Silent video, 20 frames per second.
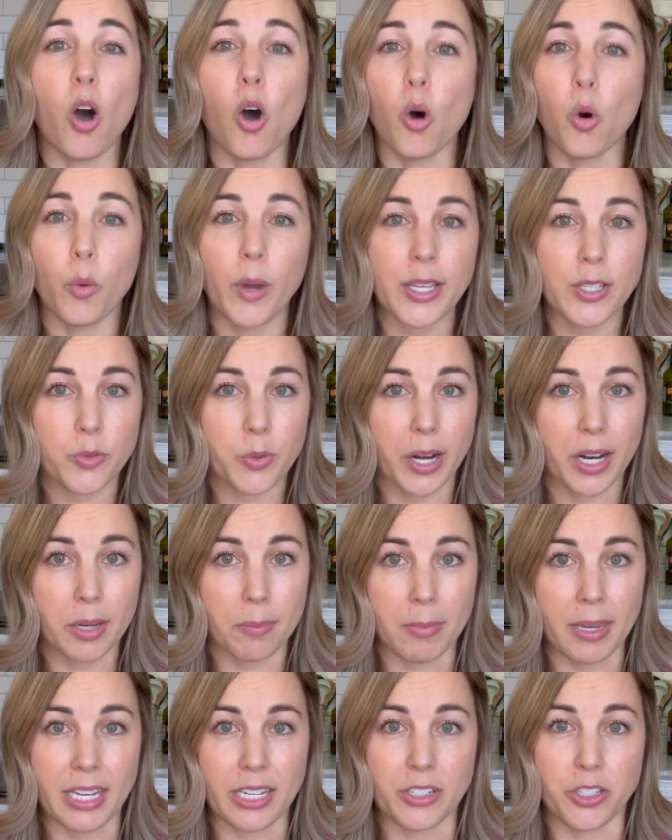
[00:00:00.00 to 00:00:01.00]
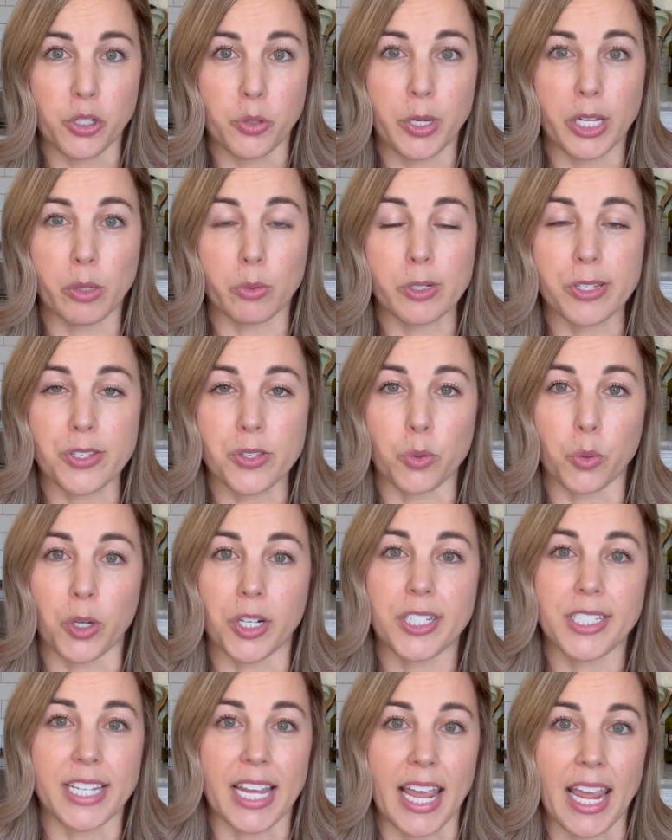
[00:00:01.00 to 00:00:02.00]
always recommend doing a
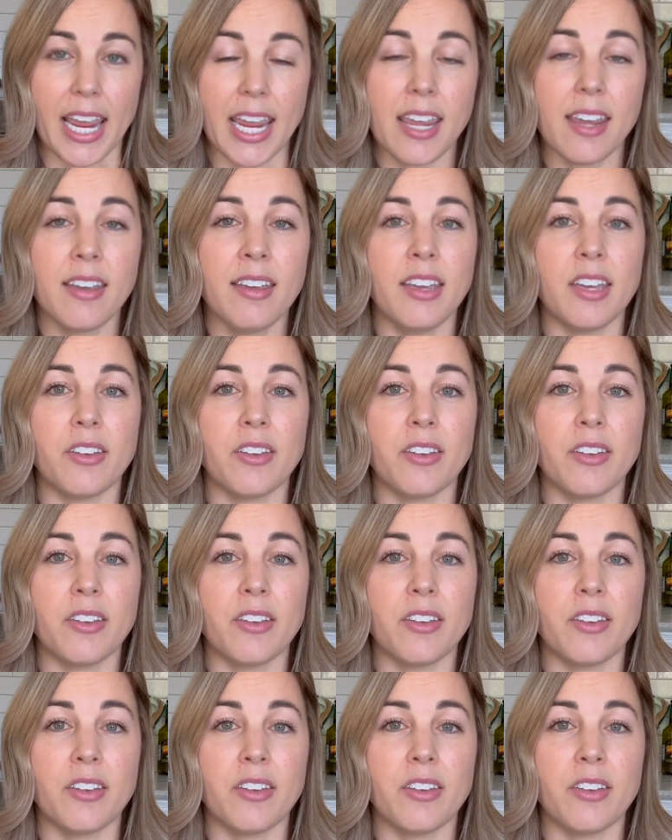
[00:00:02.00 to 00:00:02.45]
resort day